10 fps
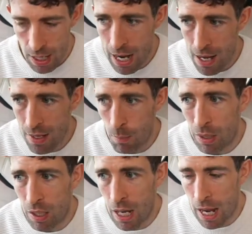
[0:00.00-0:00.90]
And then we're
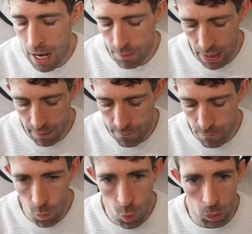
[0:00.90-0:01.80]
going to have a
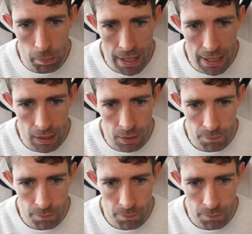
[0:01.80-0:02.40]
fallback,